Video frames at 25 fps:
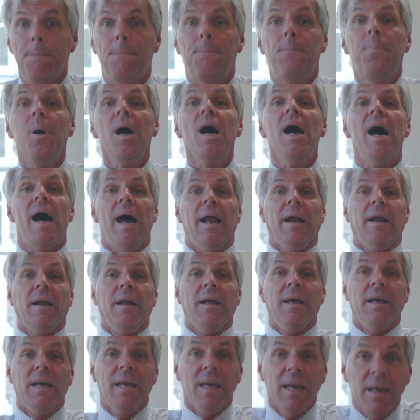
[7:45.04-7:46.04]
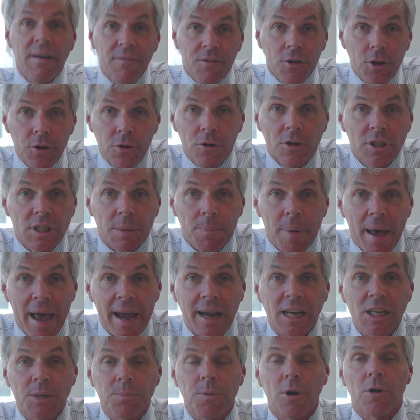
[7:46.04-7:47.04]
But if you use a
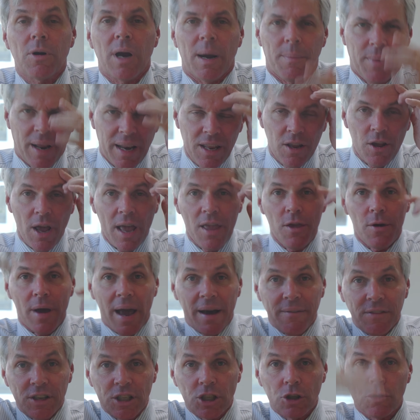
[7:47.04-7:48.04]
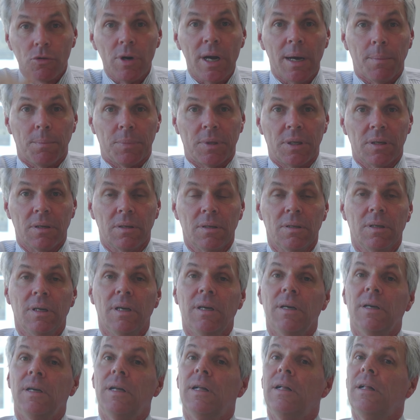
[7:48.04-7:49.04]
package program and you have a script,
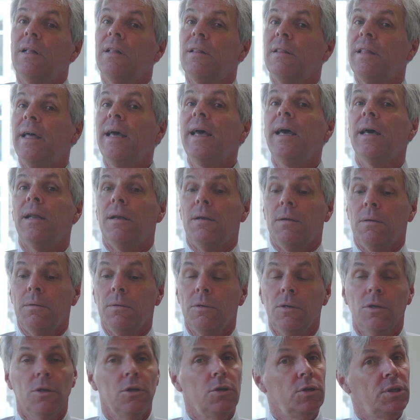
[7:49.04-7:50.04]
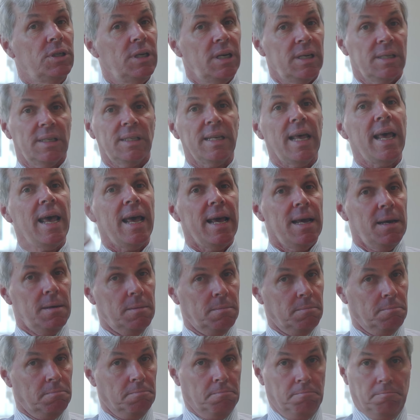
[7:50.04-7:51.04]
then you just say,
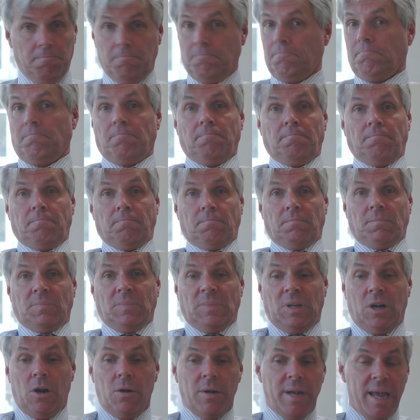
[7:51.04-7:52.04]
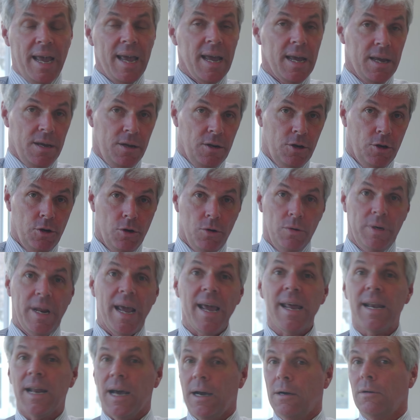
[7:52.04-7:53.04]
okay, new
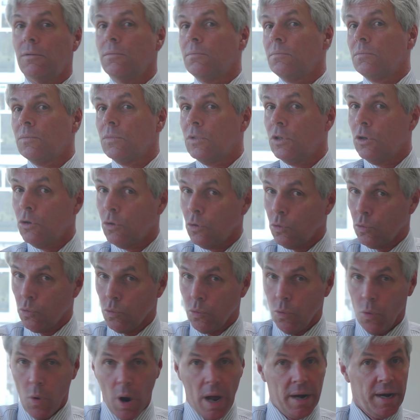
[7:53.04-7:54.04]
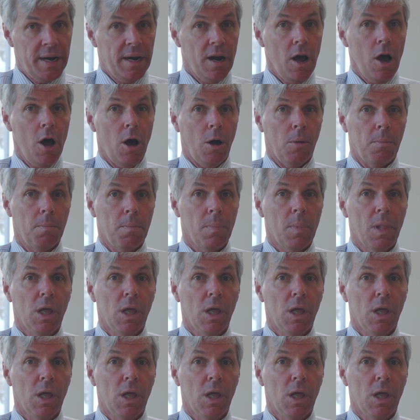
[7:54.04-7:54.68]
data, run it all.